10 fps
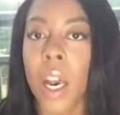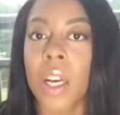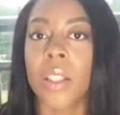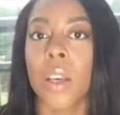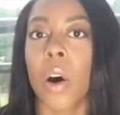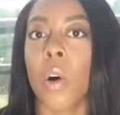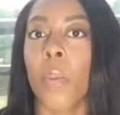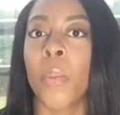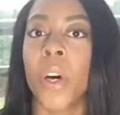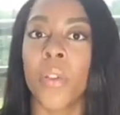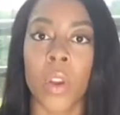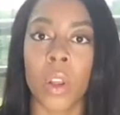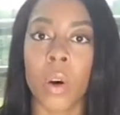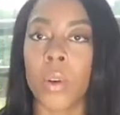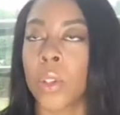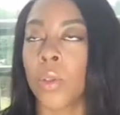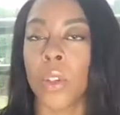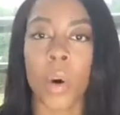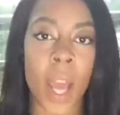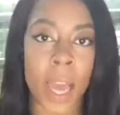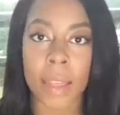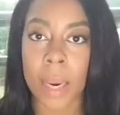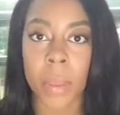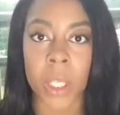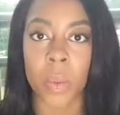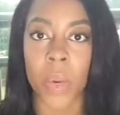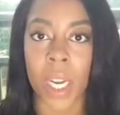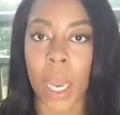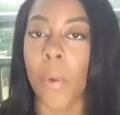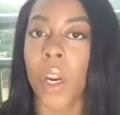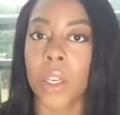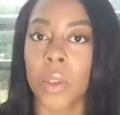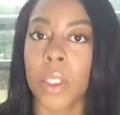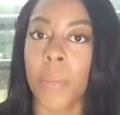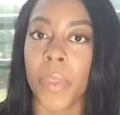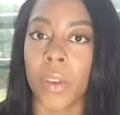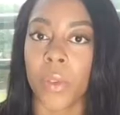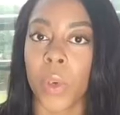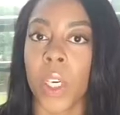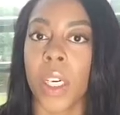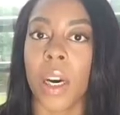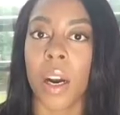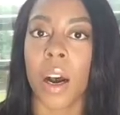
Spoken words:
So, but for those who don't have that much money, I wanna do something for